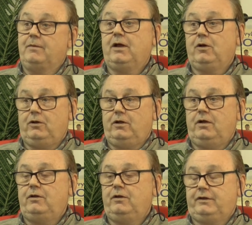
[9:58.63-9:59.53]
I got
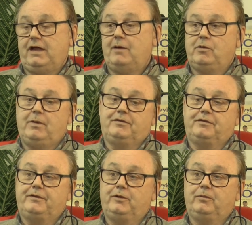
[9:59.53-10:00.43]
a cameraman to
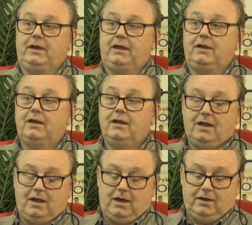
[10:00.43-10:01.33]
film me,
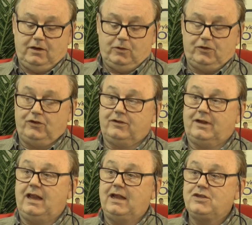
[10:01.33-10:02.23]
I noticed the
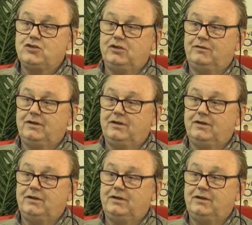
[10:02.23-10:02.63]
clenching of